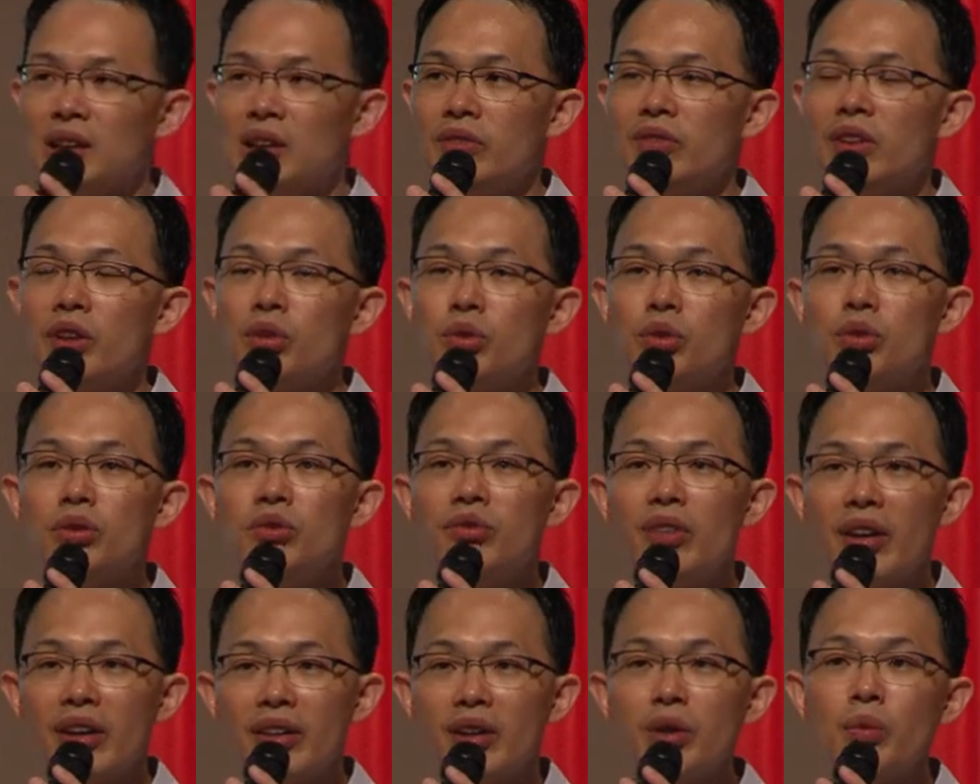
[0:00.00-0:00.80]
If they
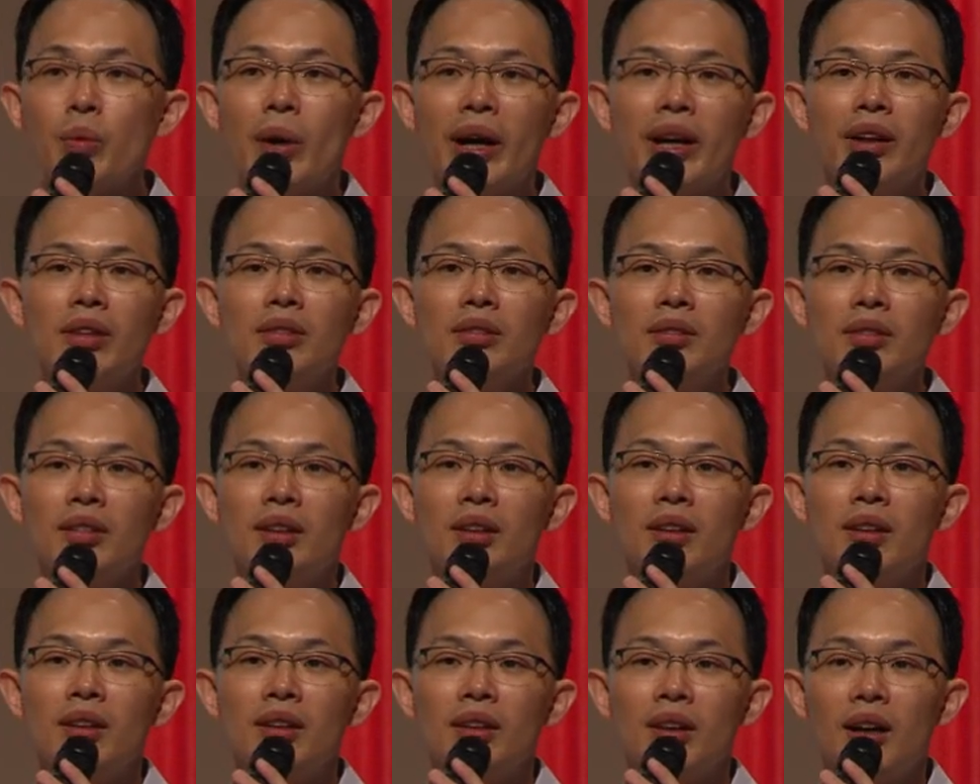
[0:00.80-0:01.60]
do very well,
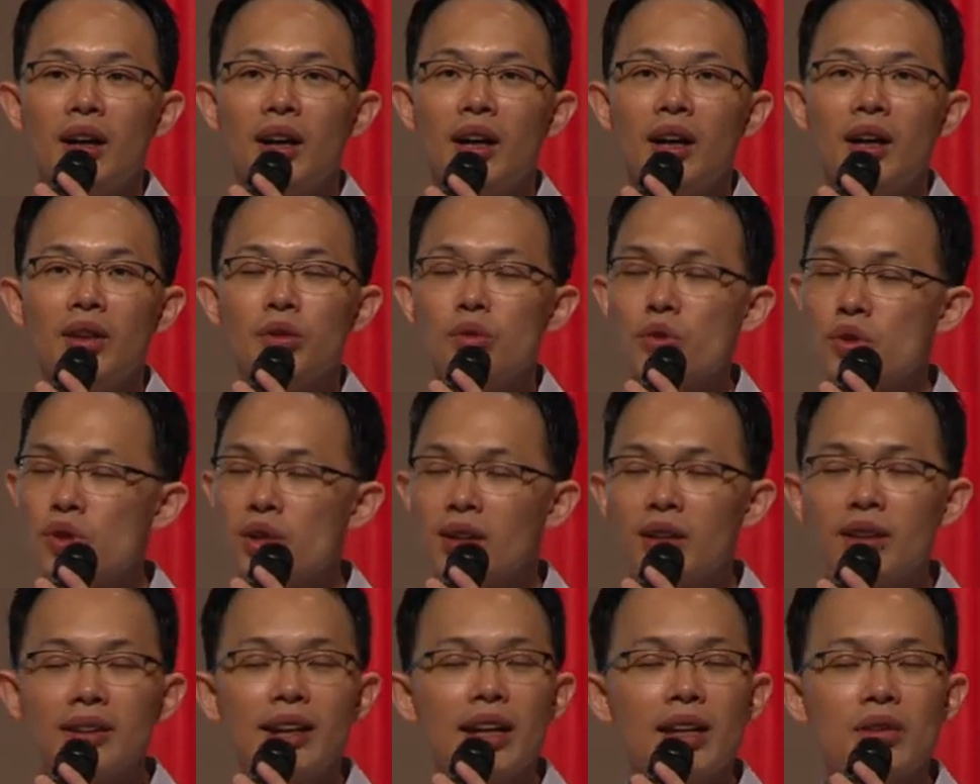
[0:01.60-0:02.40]

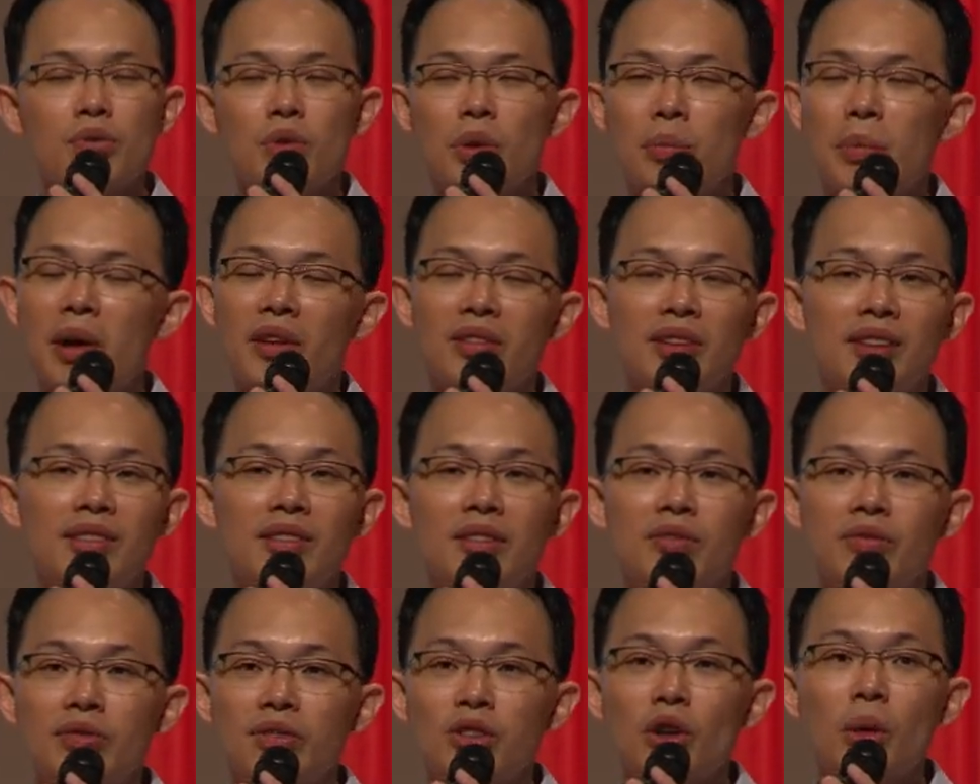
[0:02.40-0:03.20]
usually that's about the
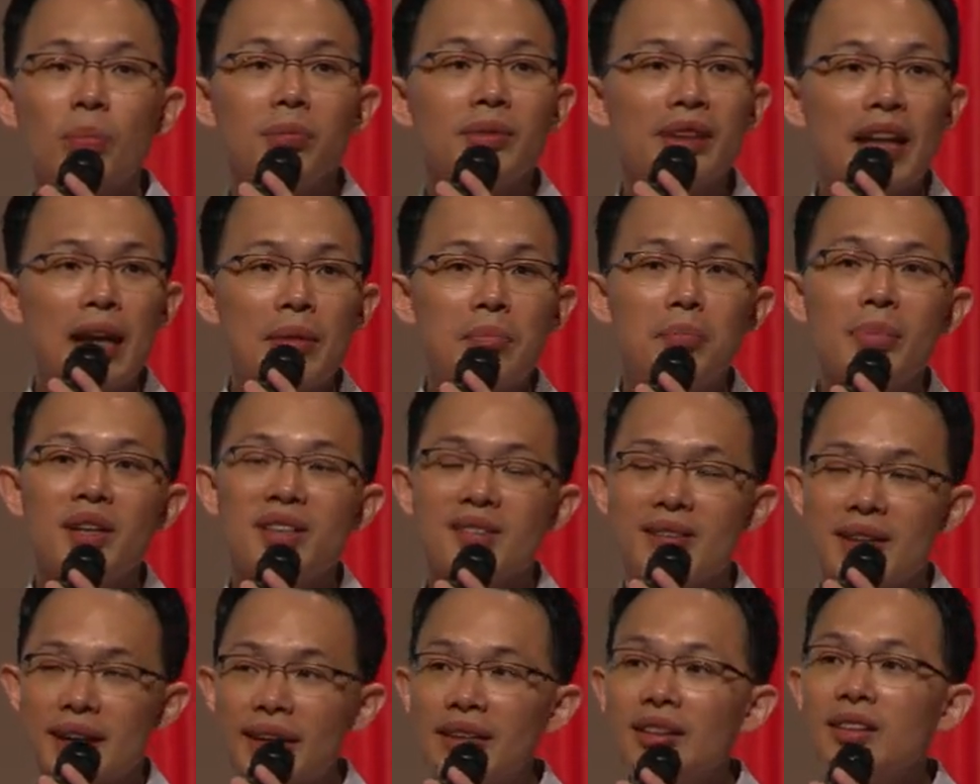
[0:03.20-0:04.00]
top
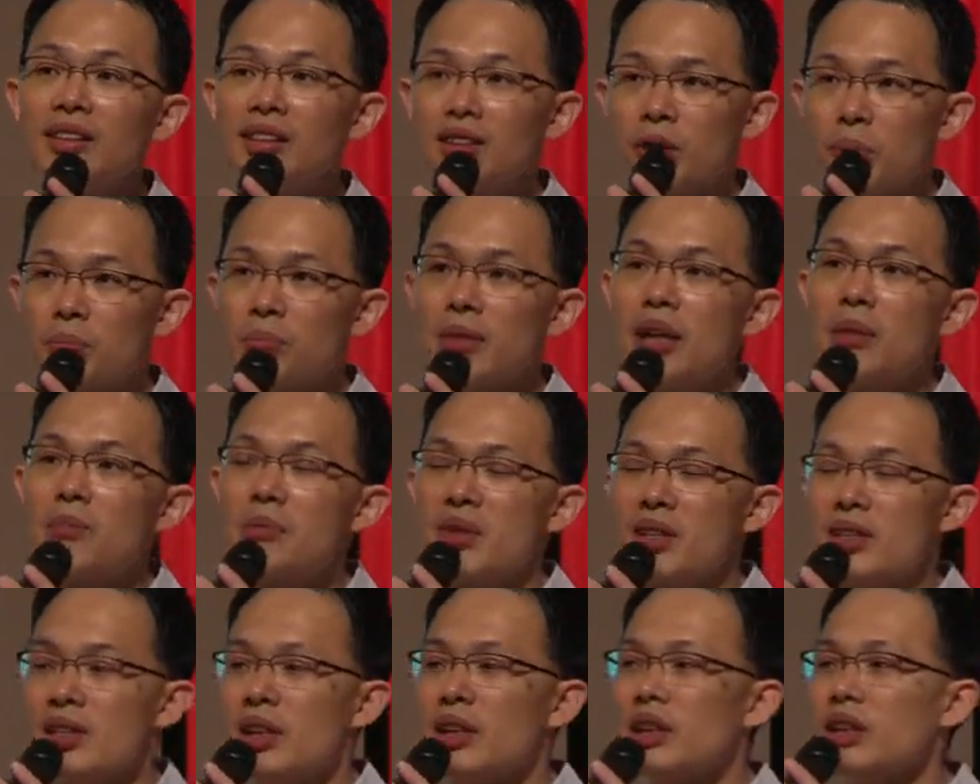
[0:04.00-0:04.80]
10%
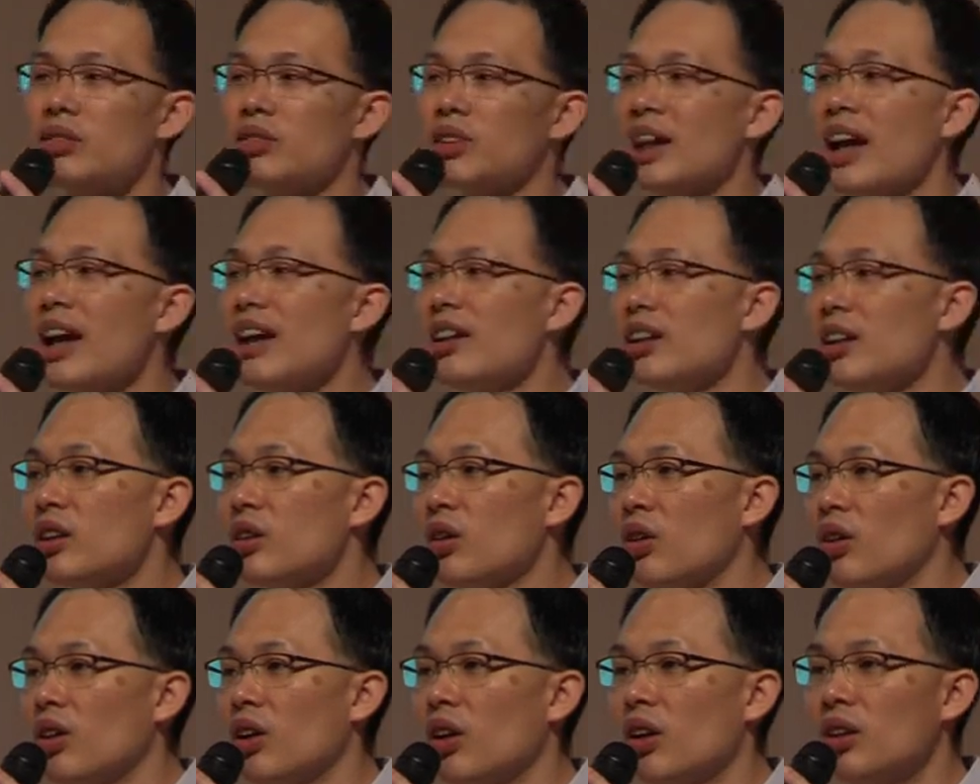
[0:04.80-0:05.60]
of the NA
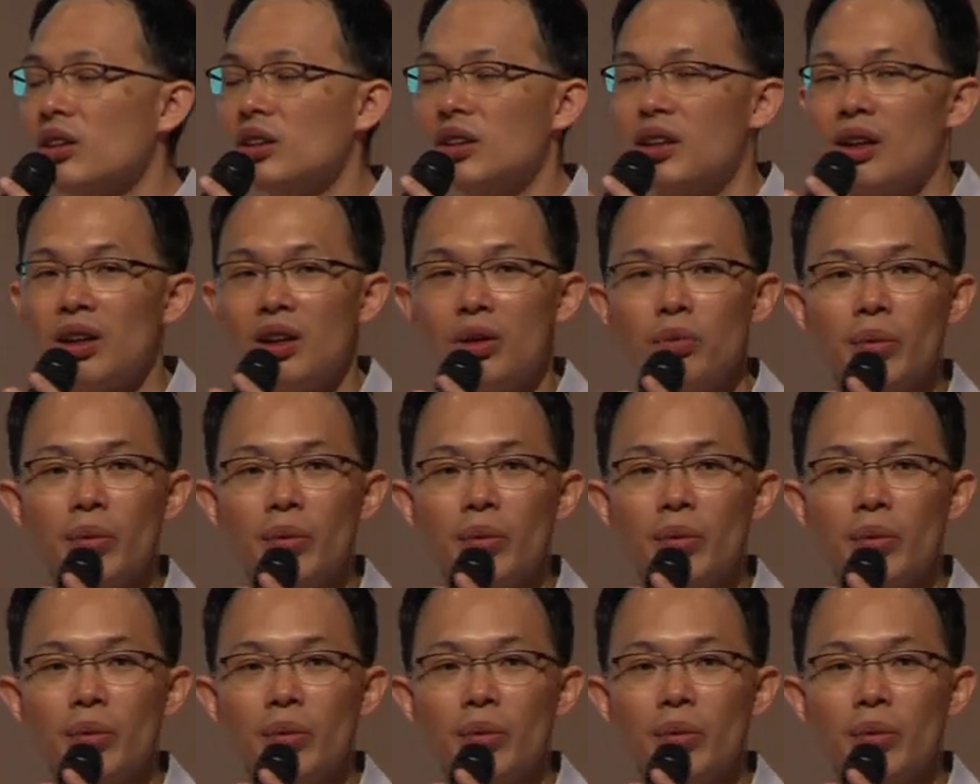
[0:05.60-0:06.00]
cohort.